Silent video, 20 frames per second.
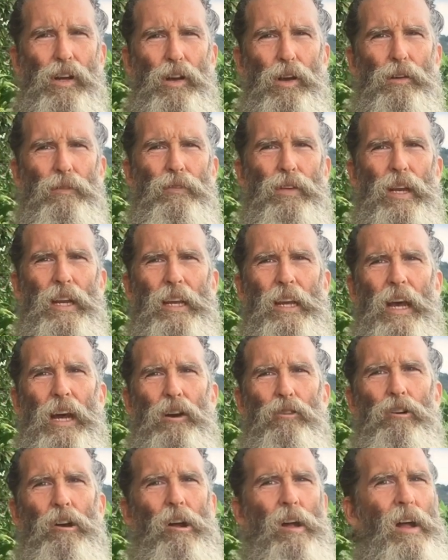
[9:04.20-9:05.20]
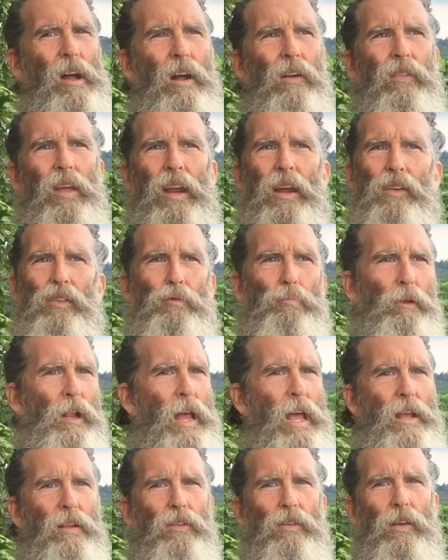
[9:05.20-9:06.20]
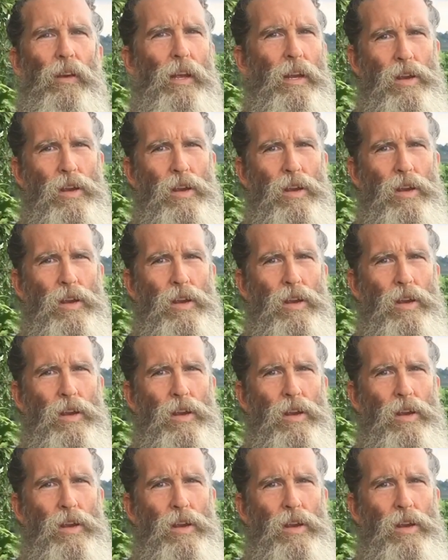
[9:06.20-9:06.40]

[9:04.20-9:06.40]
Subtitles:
a good video that explains it